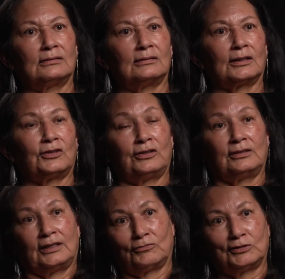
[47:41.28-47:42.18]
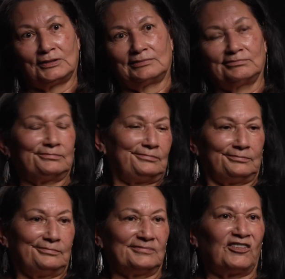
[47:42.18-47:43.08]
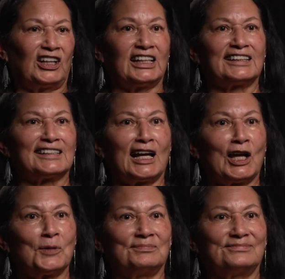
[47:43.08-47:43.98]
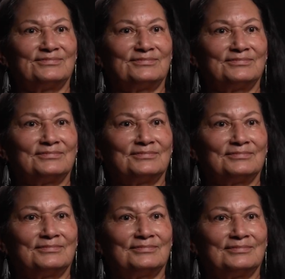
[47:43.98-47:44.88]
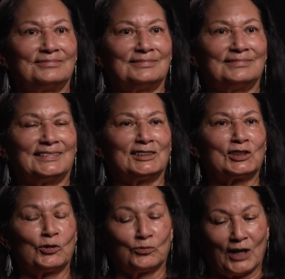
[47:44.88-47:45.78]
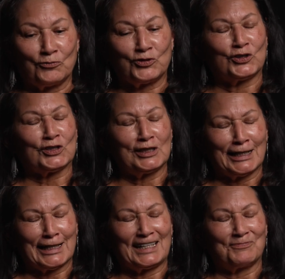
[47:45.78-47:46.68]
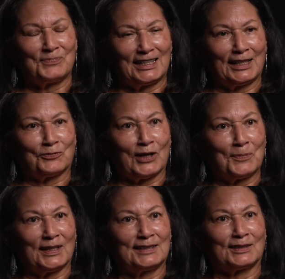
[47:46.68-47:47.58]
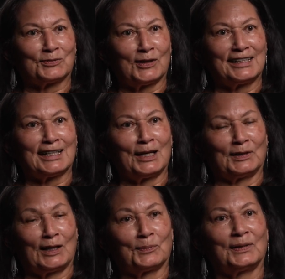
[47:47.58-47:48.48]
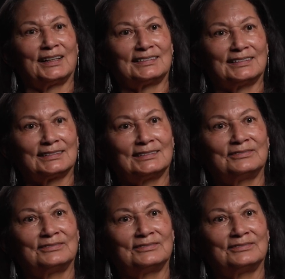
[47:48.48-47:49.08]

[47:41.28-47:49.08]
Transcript: and it was fun at the time. And so I was just lucky being at the right place at the right time in a lot of places.